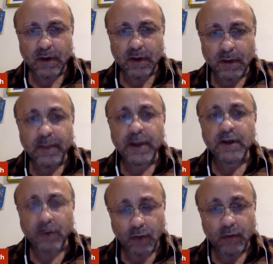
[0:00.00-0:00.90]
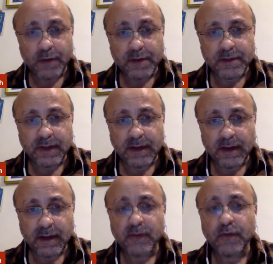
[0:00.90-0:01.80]
element always there
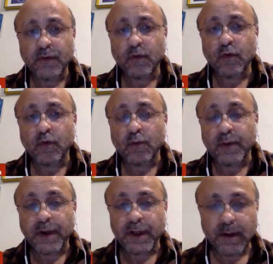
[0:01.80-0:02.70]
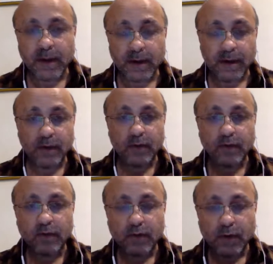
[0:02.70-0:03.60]
if you break
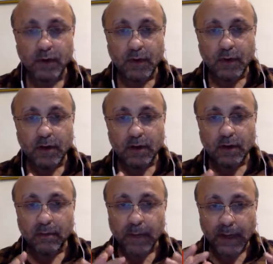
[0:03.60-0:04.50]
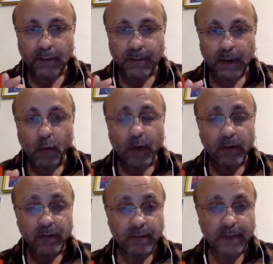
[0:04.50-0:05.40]
into becoming one
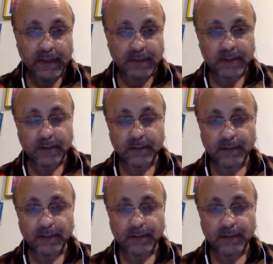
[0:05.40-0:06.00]
of the best.